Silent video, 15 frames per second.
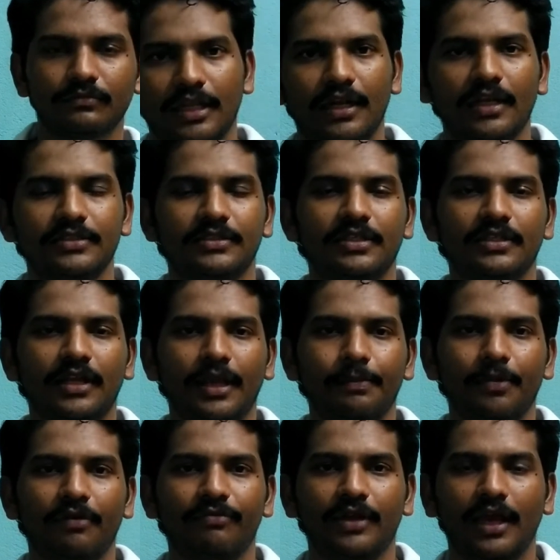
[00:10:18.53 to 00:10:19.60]
The next
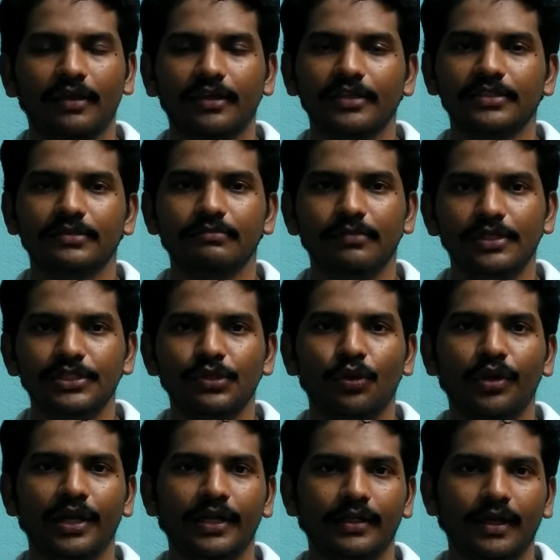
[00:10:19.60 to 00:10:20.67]
type of tank is bilge
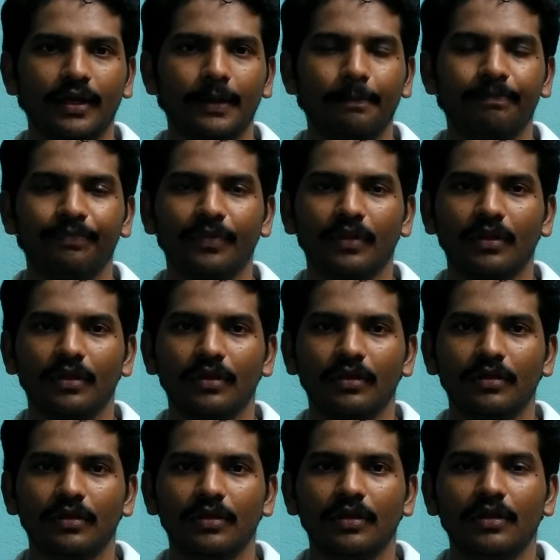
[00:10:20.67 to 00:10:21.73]
holding tank.
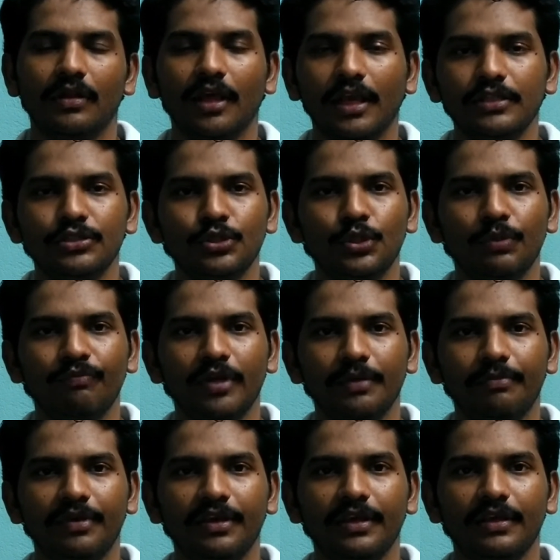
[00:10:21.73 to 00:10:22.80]
The engine room
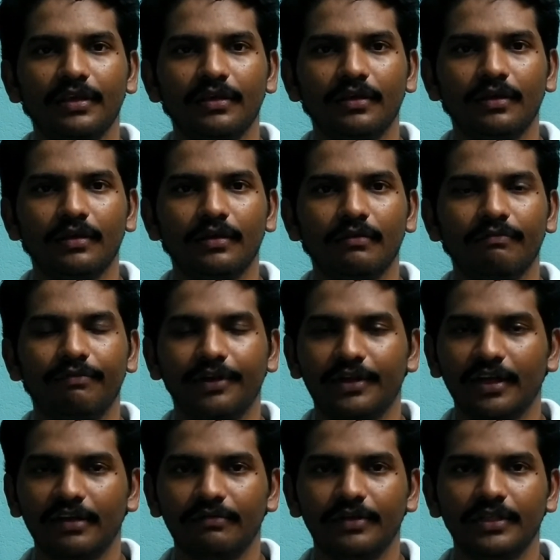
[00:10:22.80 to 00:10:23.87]
will be
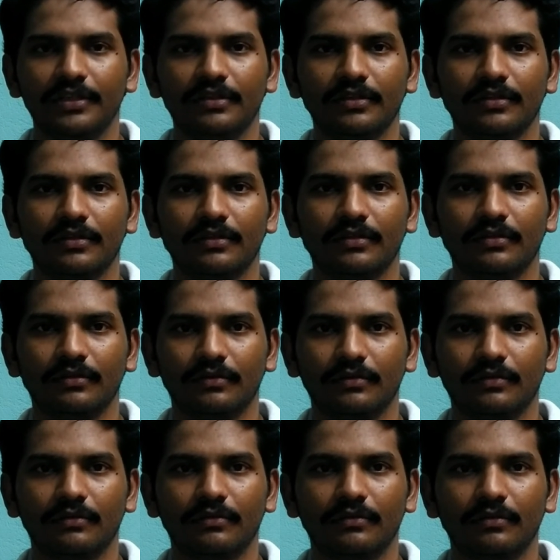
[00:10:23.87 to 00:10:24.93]
fitted
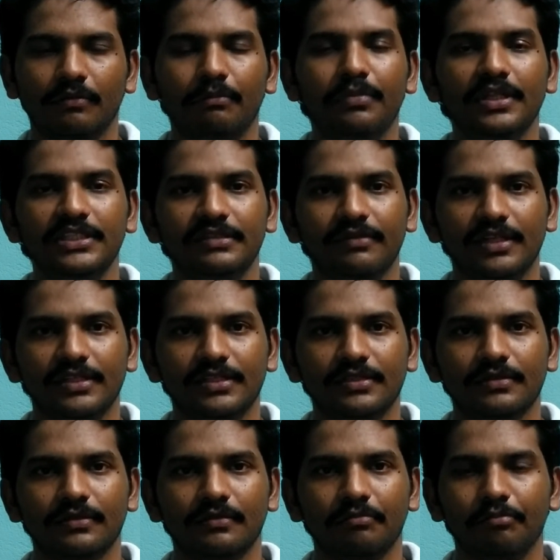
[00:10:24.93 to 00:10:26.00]
with bilge
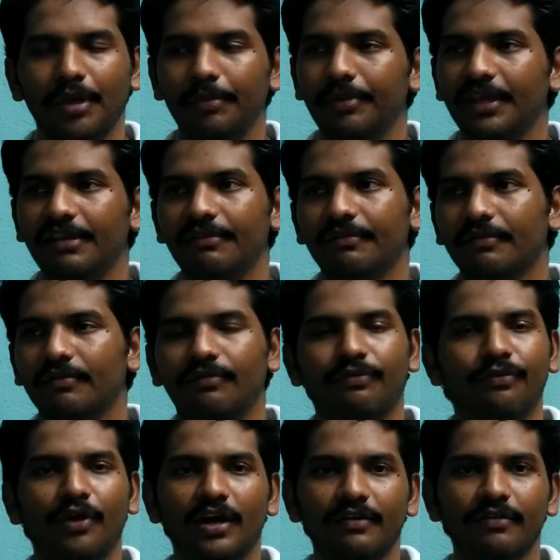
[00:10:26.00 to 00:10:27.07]
wells,
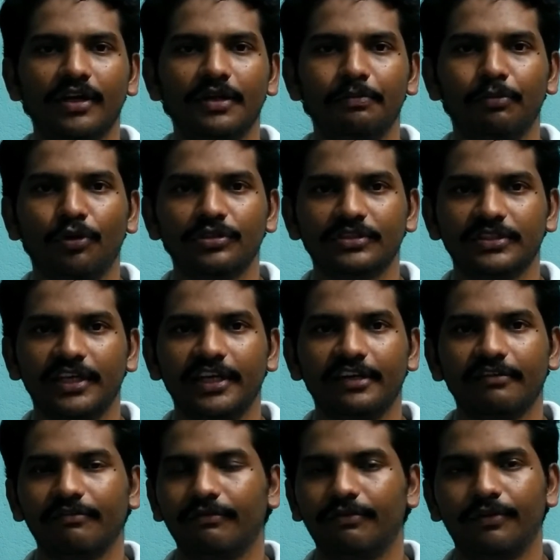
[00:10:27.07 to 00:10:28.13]
maybe forward port
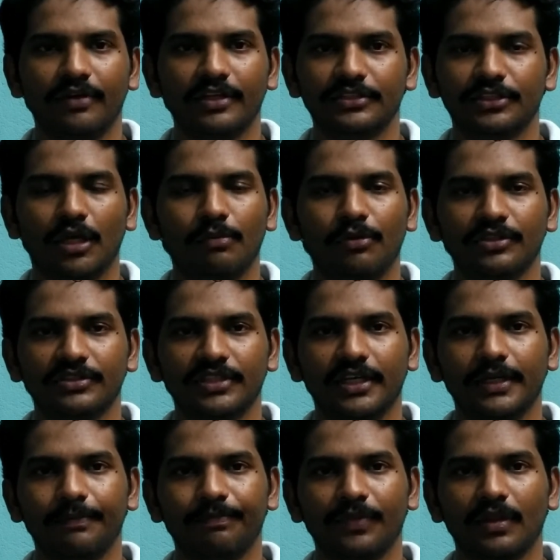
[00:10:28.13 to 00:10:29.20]
side, forward starboard
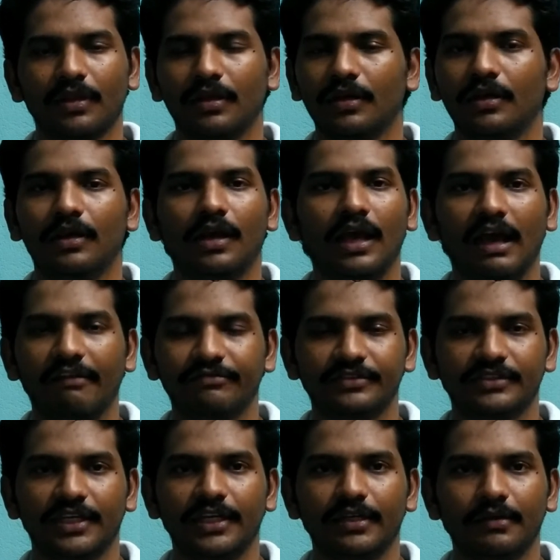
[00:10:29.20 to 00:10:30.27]
side,
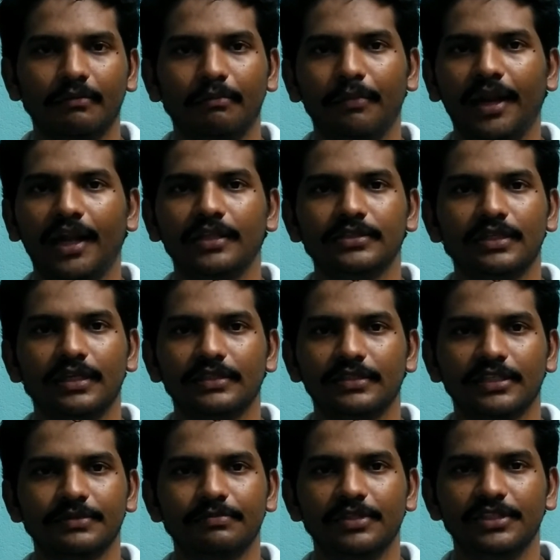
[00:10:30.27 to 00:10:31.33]
aft side, main engine
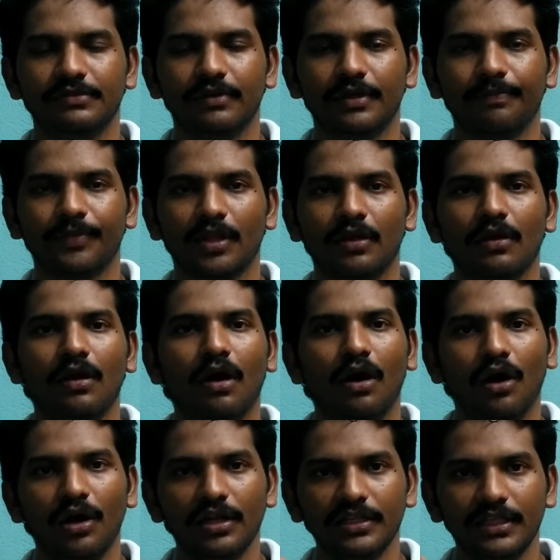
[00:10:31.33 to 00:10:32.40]
recess bilge well.
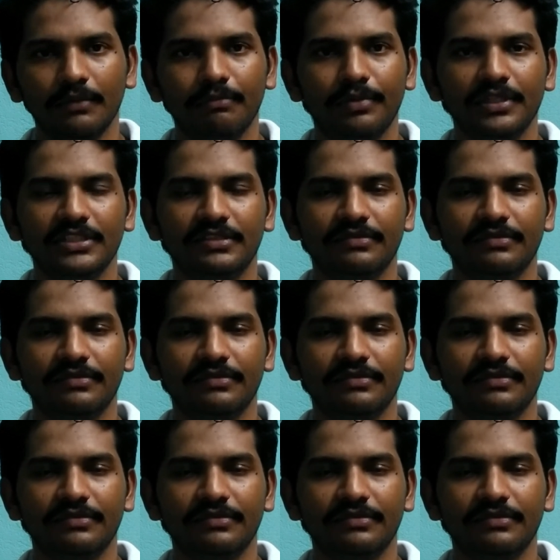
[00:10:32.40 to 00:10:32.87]
All the